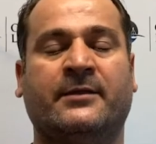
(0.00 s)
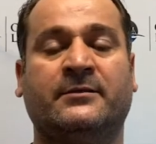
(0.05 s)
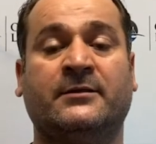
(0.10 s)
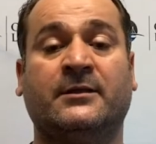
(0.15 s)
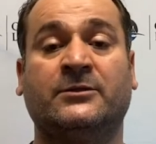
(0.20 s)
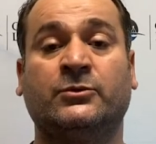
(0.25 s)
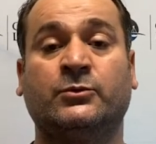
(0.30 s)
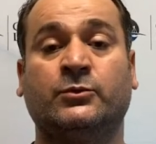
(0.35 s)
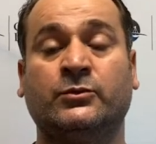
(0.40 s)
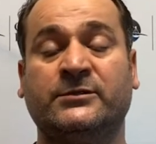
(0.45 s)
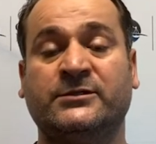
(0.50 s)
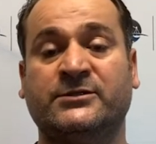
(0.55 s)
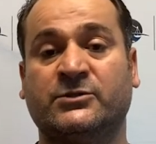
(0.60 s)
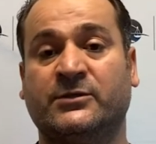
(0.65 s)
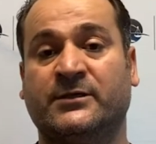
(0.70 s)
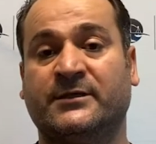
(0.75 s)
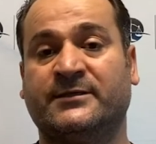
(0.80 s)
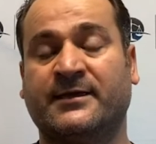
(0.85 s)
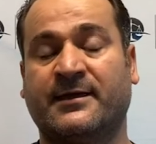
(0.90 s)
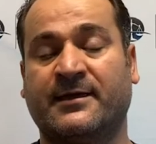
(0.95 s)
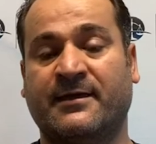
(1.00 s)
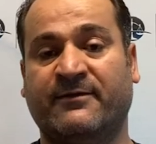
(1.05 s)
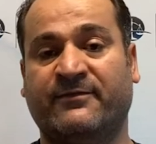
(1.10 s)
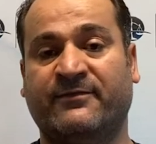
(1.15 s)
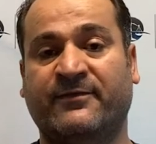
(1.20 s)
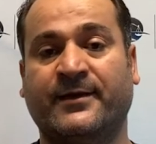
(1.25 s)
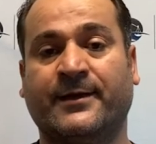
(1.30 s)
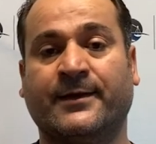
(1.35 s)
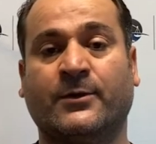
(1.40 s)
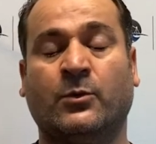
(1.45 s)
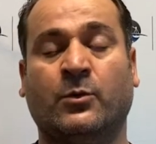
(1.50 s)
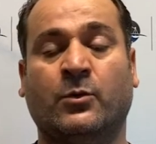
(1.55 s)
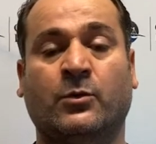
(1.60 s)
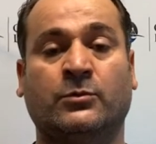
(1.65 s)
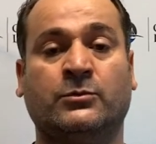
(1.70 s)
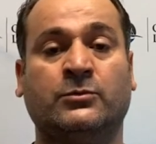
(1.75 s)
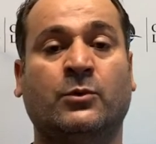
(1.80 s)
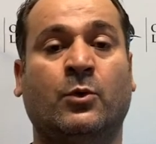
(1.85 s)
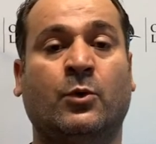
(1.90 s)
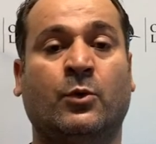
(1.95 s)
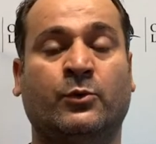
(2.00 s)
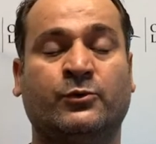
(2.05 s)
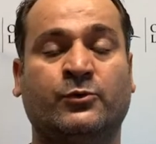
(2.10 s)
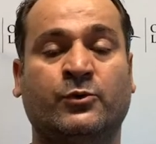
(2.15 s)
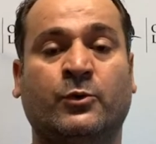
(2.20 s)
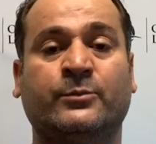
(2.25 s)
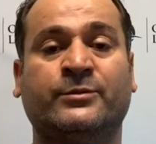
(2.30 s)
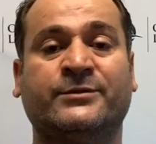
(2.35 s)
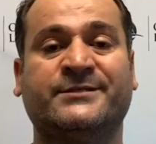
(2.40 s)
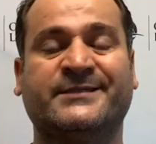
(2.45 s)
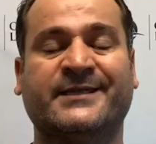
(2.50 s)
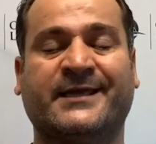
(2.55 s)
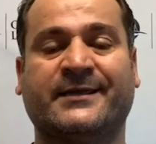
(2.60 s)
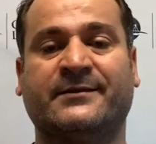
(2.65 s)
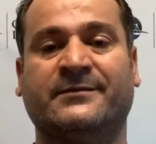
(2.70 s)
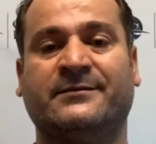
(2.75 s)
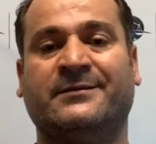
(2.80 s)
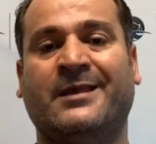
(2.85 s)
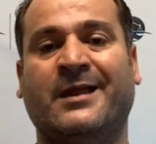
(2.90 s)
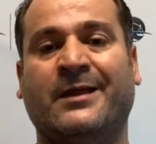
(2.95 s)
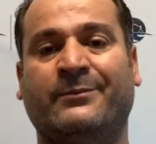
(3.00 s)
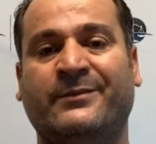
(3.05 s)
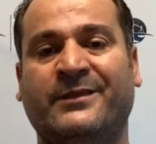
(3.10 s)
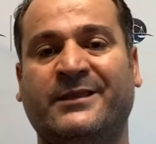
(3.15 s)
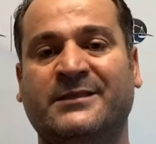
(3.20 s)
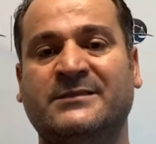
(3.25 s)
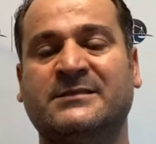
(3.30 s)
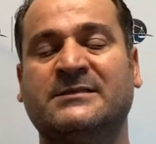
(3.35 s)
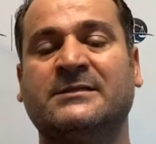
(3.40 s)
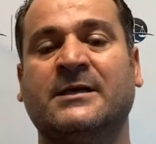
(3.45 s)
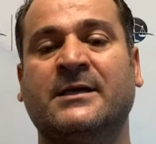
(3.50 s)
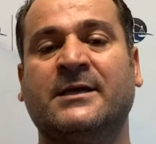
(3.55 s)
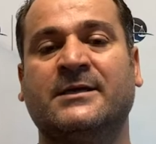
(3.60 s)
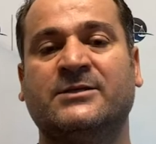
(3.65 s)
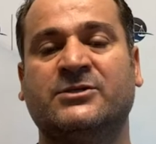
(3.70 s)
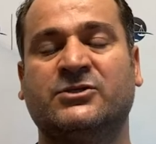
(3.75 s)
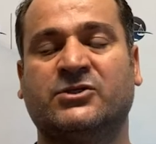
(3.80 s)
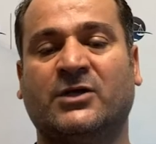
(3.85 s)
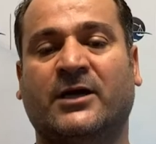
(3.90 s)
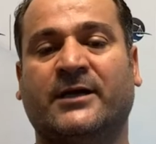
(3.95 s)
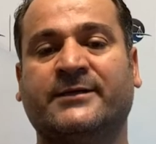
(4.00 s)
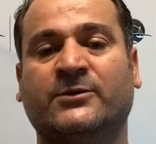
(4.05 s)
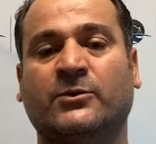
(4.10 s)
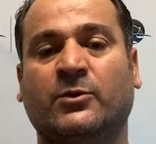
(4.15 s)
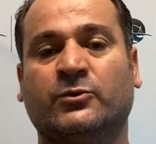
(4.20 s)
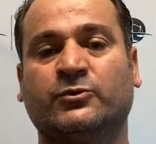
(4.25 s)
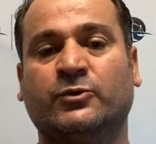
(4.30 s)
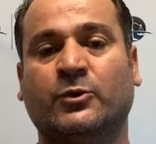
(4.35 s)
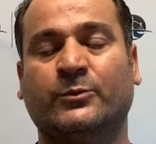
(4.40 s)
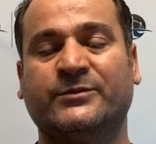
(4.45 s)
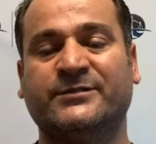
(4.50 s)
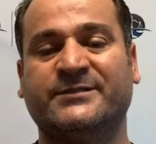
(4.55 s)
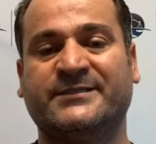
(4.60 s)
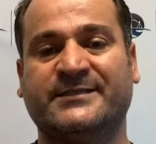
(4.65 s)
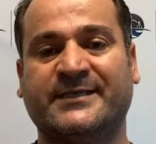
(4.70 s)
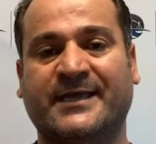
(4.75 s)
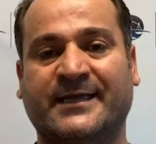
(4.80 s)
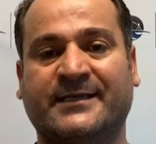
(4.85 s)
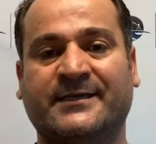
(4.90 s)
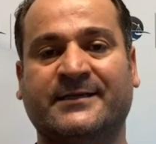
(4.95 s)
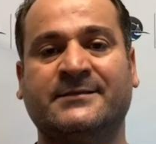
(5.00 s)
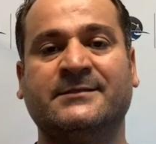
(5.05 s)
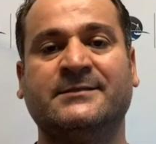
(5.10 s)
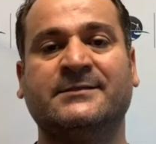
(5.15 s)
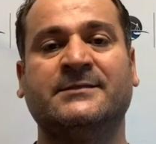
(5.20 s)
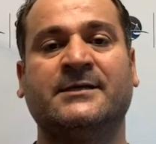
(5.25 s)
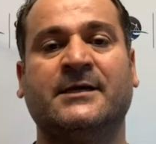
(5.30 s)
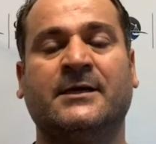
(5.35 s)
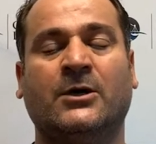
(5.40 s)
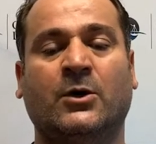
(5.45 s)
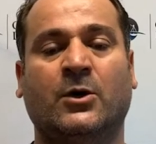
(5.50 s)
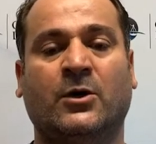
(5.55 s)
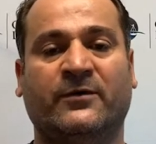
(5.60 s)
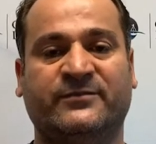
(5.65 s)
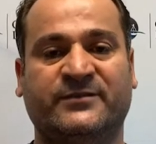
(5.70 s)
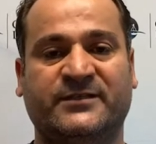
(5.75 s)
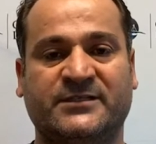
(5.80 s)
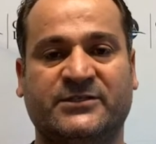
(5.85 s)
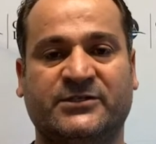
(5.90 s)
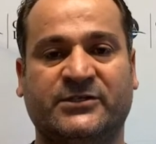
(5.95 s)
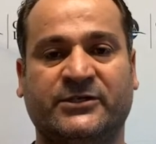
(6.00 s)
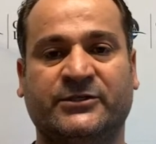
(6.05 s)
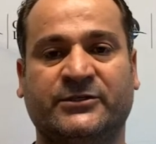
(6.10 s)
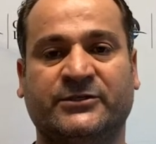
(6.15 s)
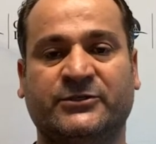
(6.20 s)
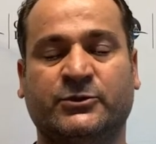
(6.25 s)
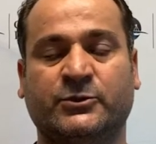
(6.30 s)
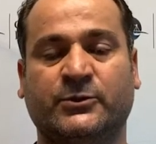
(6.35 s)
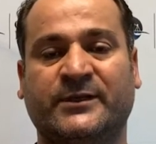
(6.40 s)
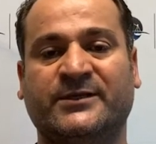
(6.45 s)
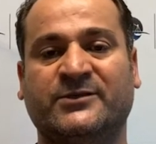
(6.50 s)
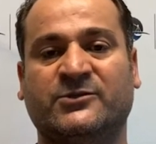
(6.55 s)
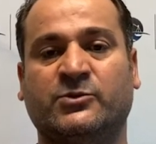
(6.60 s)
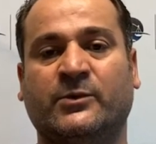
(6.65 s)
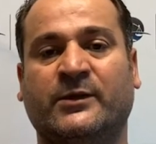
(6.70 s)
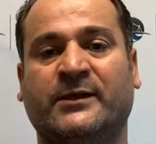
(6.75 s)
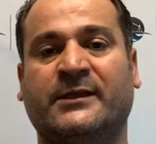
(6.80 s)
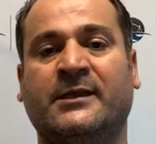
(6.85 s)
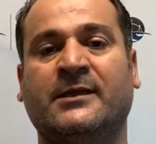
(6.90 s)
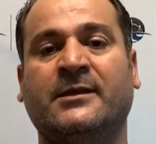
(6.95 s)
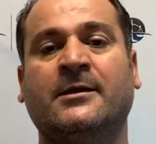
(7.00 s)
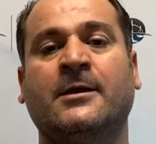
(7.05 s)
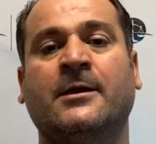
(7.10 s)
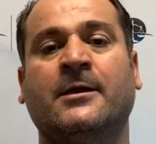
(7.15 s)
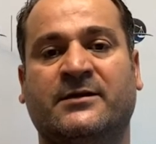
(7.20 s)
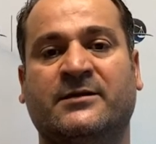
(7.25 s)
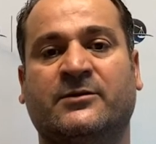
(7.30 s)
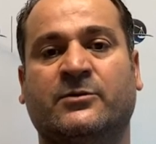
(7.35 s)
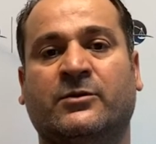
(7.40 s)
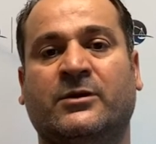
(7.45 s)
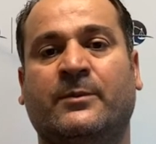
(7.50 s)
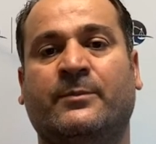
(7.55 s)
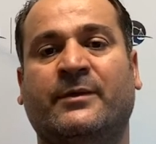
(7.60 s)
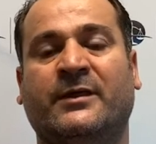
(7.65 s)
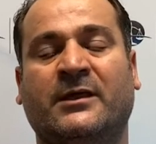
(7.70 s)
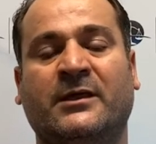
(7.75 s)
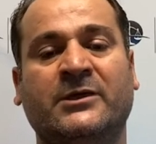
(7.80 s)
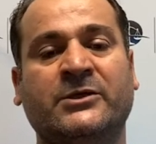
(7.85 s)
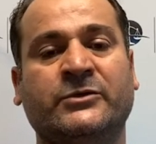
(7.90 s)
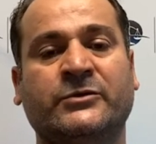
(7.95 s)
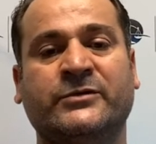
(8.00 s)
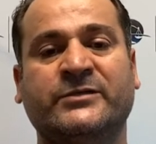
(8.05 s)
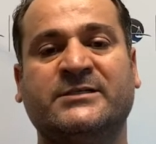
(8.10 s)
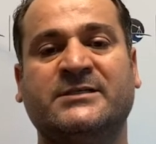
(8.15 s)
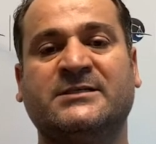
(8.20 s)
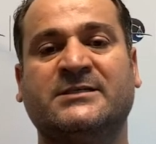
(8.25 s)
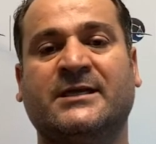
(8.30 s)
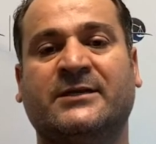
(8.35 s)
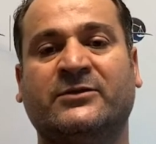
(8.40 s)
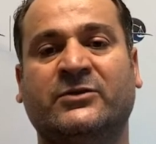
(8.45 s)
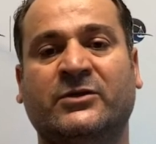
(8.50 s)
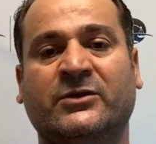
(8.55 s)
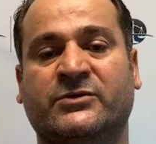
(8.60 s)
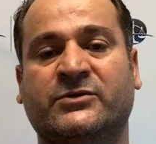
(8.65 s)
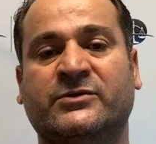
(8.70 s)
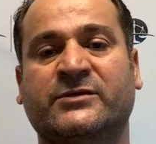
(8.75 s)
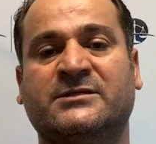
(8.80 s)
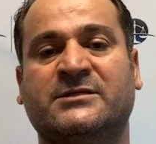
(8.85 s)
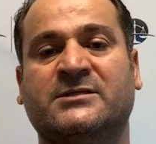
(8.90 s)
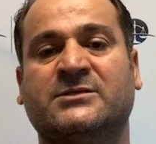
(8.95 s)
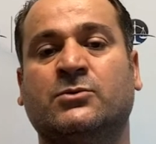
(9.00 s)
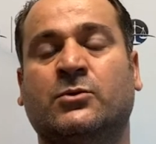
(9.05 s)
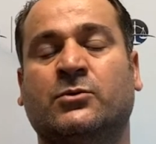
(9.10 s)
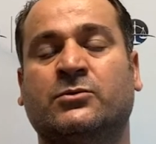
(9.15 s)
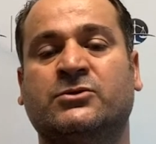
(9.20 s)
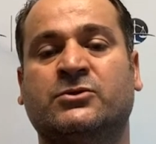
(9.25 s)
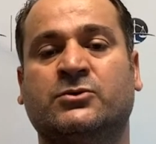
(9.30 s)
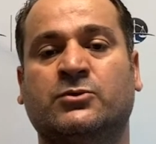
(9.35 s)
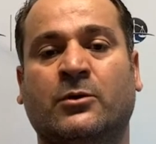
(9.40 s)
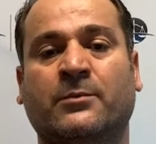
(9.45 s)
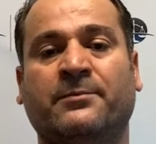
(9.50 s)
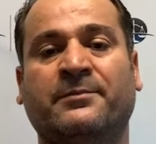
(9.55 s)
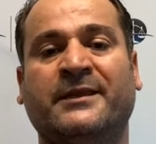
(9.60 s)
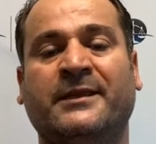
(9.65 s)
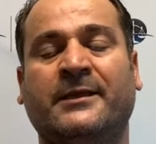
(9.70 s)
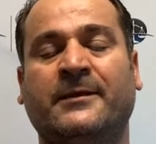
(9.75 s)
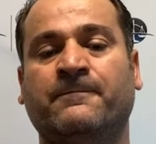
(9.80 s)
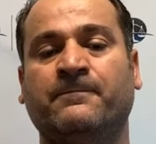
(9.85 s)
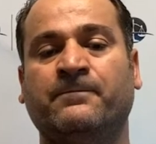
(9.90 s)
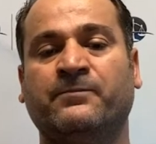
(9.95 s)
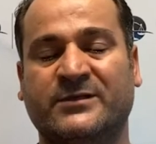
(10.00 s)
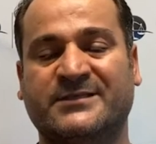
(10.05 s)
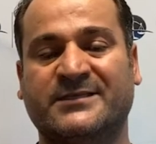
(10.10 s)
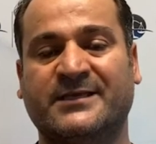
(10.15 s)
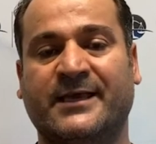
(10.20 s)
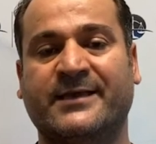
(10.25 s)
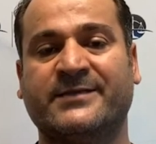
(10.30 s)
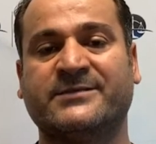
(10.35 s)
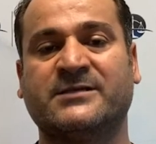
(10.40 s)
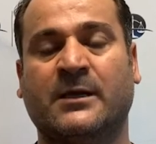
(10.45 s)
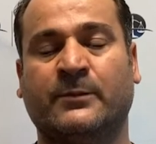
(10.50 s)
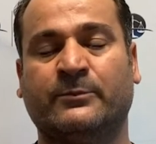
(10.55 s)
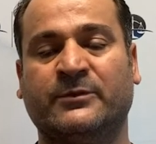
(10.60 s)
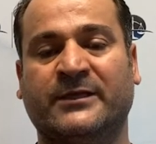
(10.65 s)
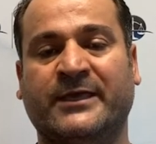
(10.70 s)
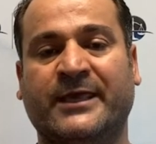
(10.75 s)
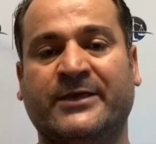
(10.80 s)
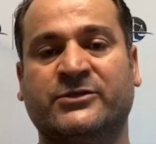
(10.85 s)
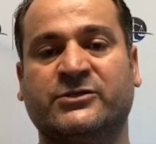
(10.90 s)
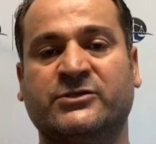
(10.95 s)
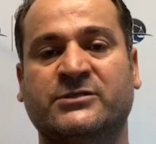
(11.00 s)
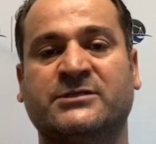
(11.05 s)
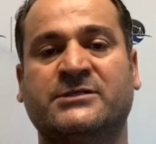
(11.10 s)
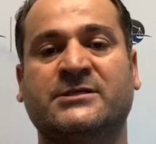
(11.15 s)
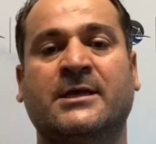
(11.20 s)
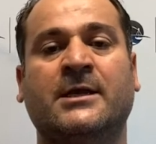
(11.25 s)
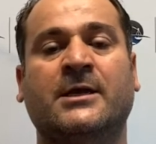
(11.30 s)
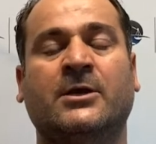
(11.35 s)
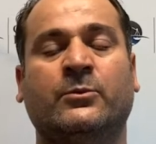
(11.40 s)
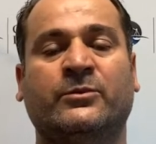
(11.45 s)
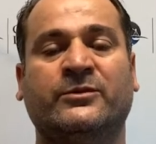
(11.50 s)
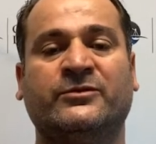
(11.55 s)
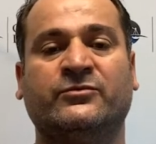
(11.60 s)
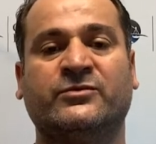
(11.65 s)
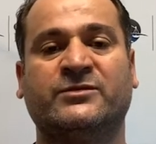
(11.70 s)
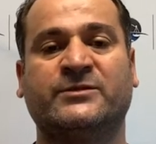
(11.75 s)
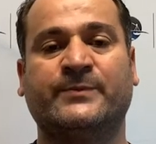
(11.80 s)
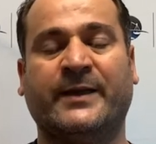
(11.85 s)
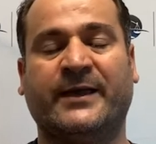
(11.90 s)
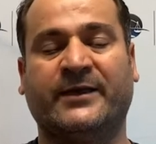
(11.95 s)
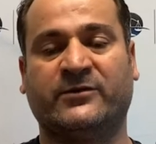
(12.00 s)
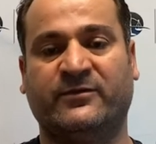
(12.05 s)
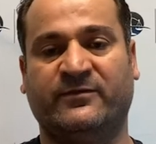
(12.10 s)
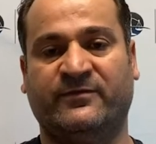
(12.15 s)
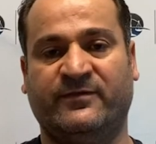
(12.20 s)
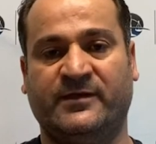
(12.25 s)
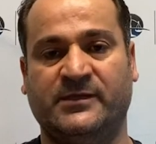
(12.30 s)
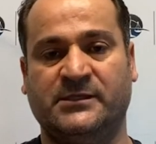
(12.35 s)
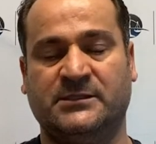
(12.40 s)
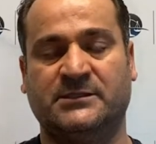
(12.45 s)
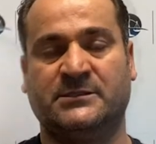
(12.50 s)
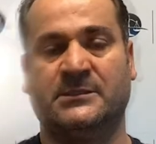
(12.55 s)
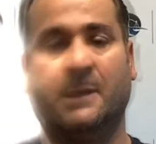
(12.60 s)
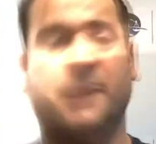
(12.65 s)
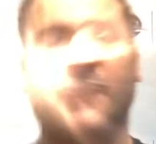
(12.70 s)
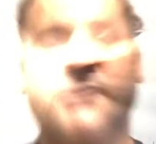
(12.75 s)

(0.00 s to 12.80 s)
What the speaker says: and then the rule is going to take effect on October 2nd. That means starting October 2nd, of this year, 2020, there are going to be increases and decreases on so many USCIS applications with respect to fees.